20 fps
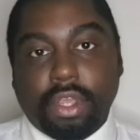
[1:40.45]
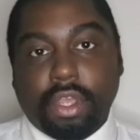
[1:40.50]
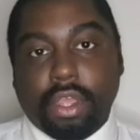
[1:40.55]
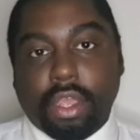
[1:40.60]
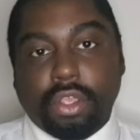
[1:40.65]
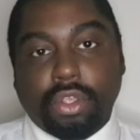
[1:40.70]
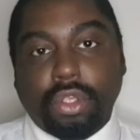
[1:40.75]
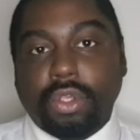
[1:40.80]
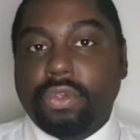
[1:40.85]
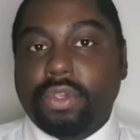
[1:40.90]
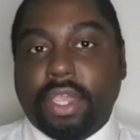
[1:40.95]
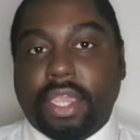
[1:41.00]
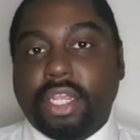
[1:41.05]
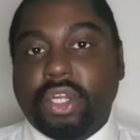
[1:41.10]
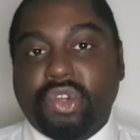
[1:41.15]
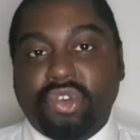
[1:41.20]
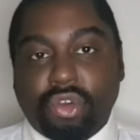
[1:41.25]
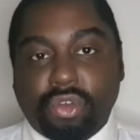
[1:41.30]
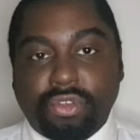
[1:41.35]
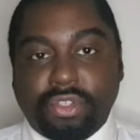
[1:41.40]
a UK
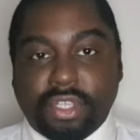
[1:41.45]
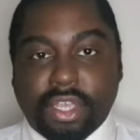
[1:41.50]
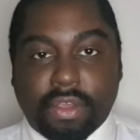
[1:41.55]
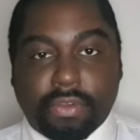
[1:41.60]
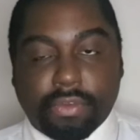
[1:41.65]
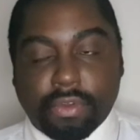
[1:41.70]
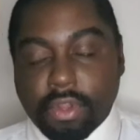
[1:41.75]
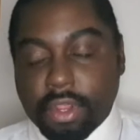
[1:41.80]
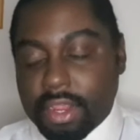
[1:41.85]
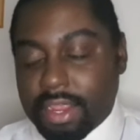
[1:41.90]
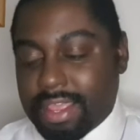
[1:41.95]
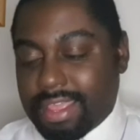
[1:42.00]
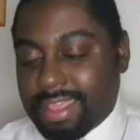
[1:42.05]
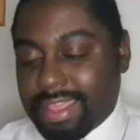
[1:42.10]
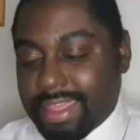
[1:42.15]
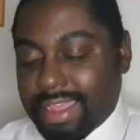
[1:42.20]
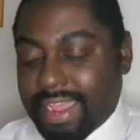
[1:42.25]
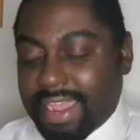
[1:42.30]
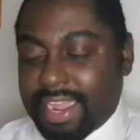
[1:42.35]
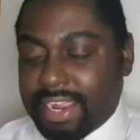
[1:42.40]
drill sound.
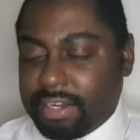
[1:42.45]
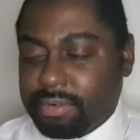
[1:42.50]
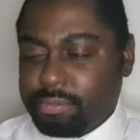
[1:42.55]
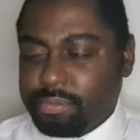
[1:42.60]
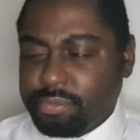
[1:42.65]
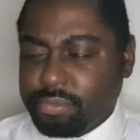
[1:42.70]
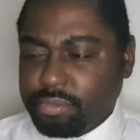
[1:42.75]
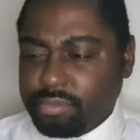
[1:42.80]
And